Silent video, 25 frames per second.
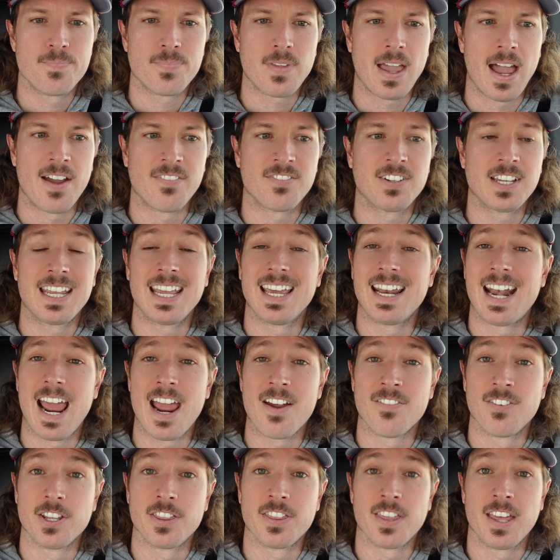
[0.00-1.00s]
I have to get
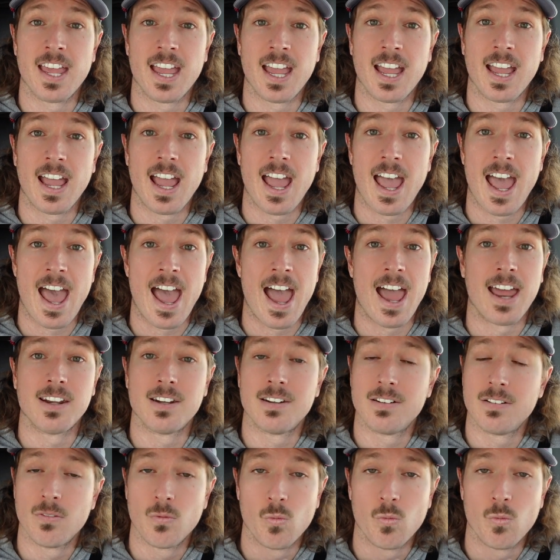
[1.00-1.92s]
everything at